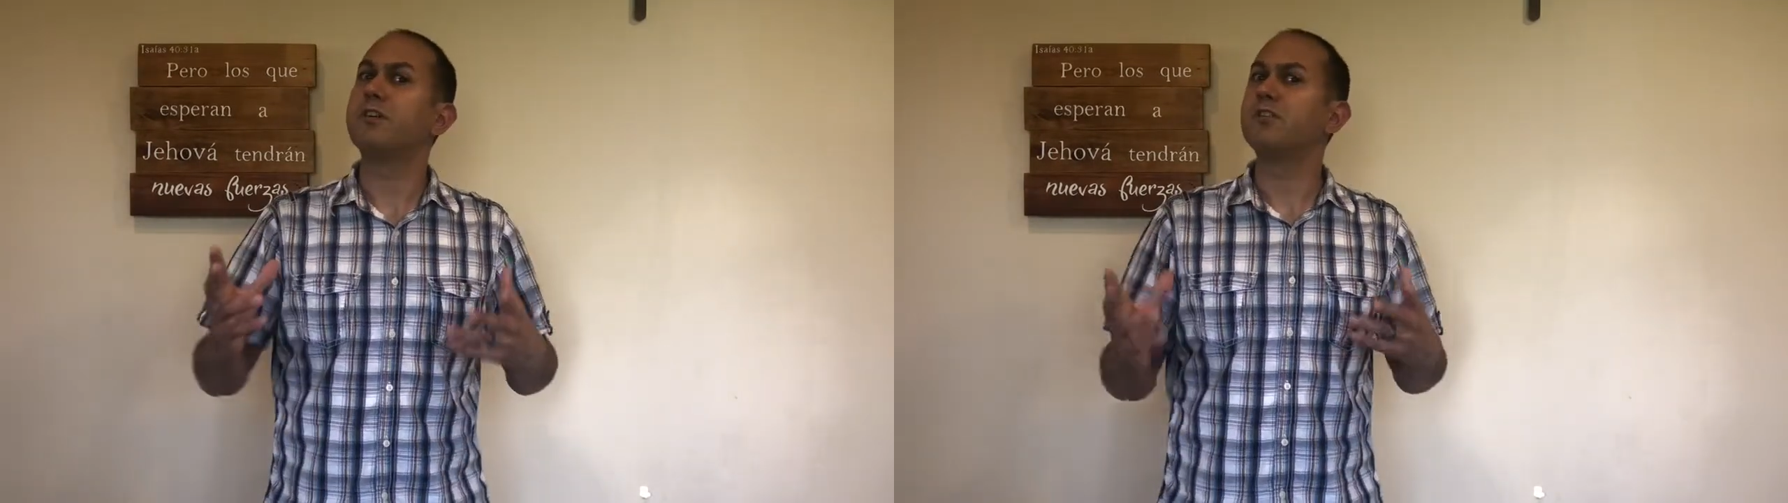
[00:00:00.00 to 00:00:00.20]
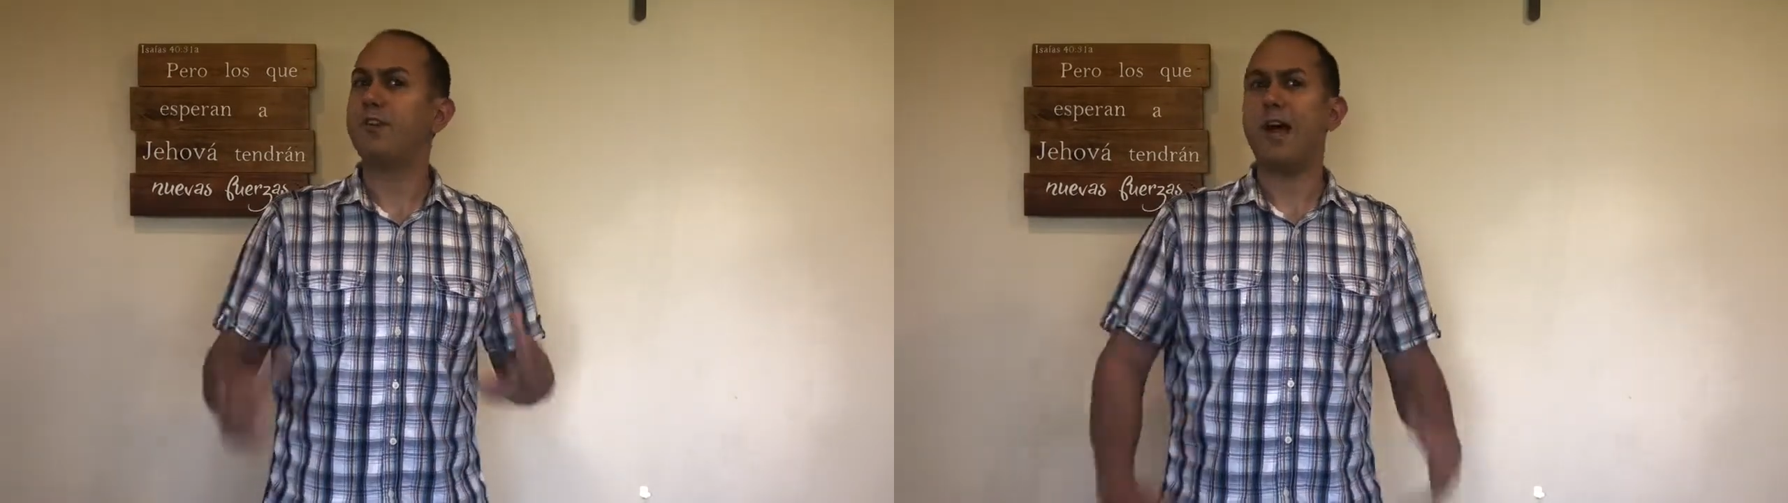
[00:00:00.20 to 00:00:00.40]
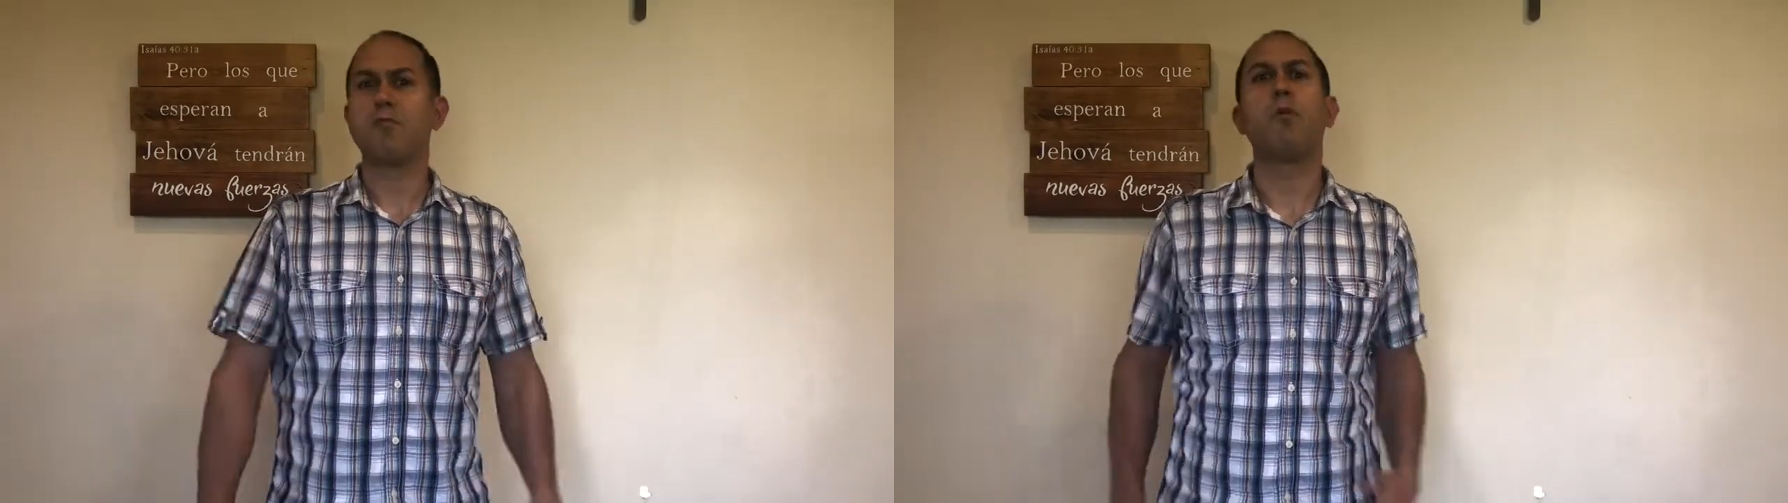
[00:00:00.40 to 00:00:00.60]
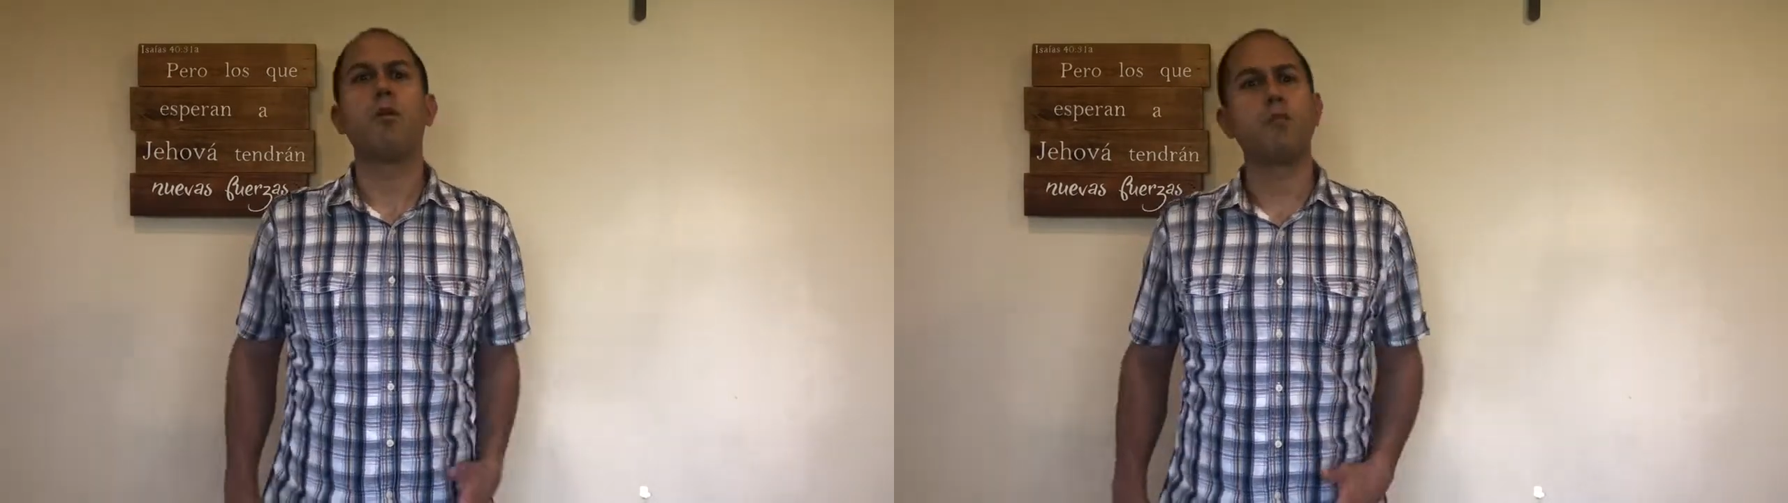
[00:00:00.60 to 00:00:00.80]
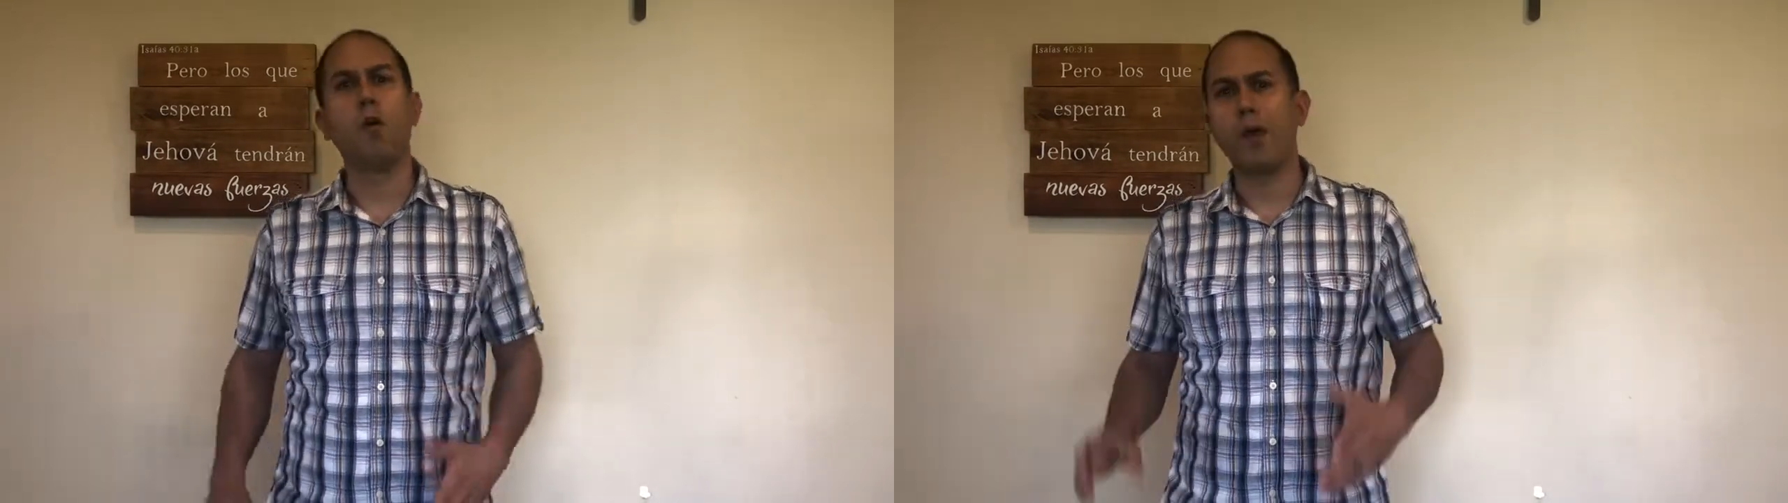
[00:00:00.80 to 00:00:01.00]
fastball
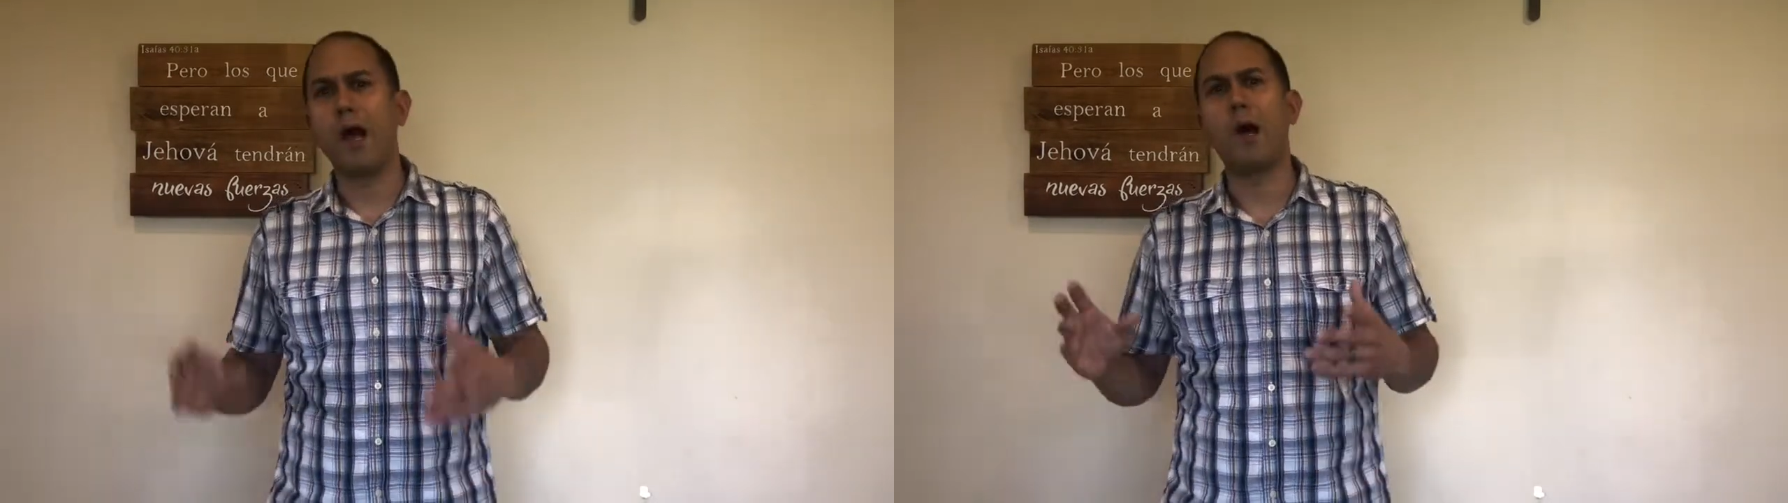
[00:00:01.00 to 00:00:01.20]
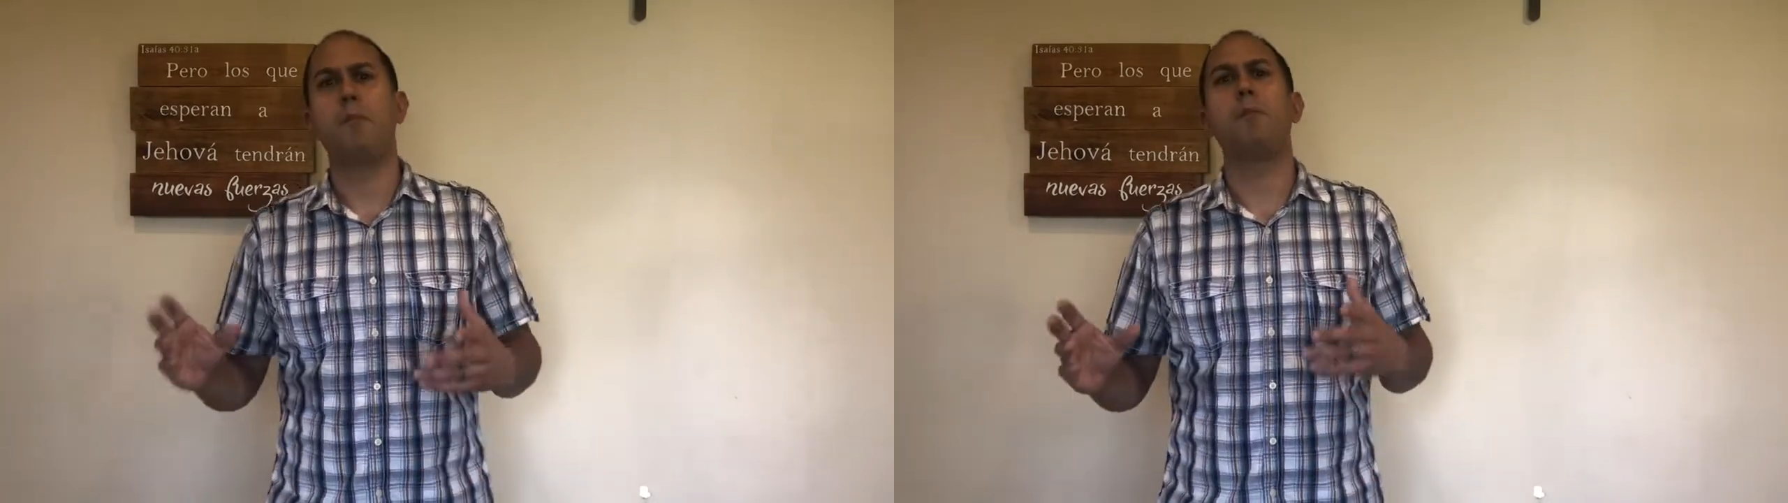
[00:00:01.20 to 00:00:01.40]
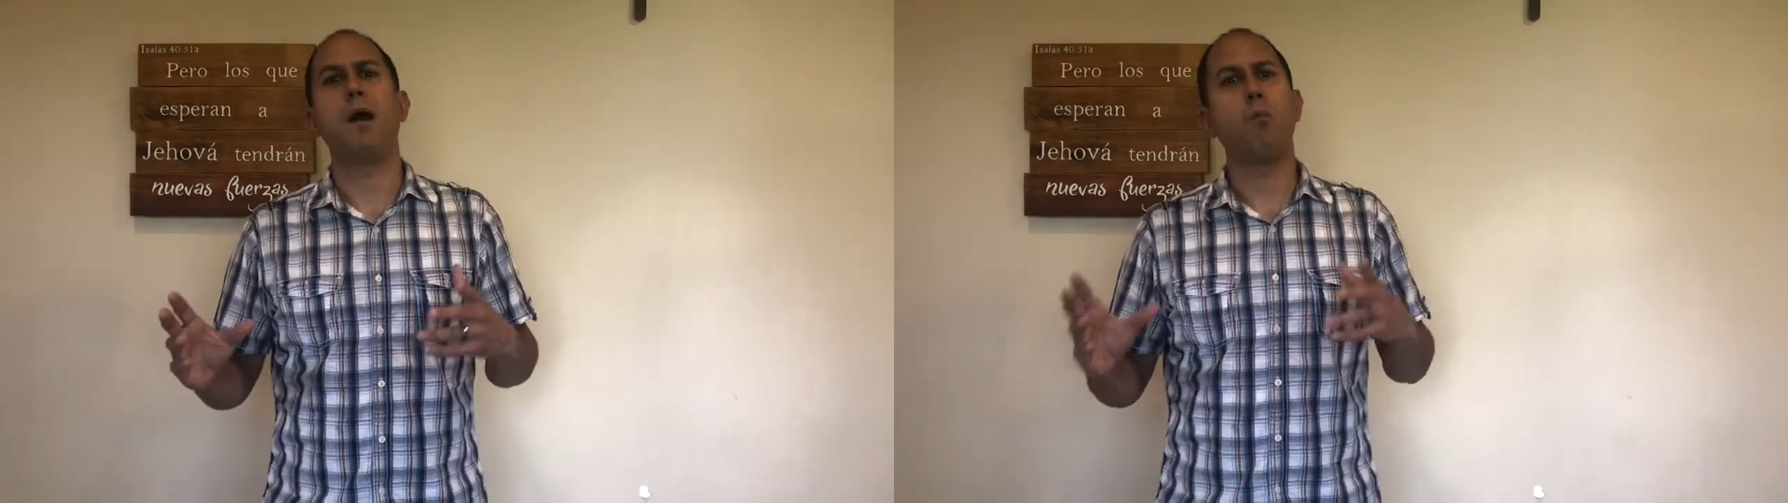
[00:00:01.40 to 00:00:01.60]
is going up by